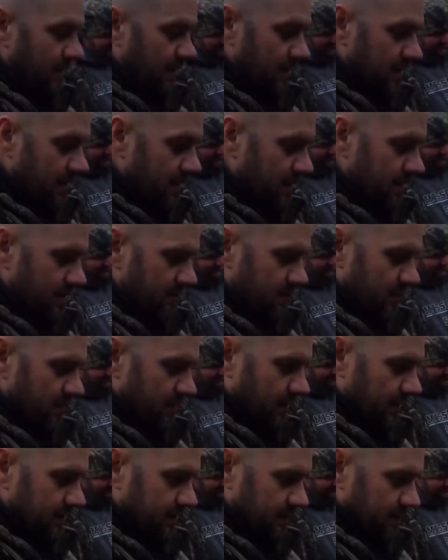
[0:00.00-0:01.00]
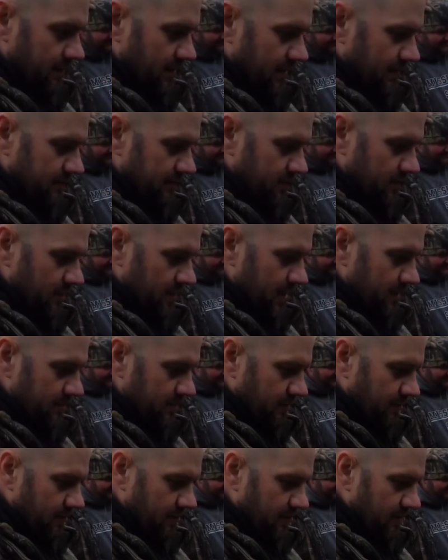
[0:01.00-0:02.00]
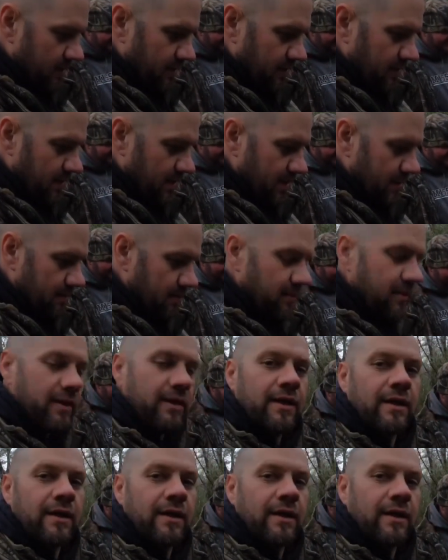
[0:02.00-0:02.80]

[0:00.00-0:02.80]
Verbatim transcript: and we like I said we have some traps over at my other camp.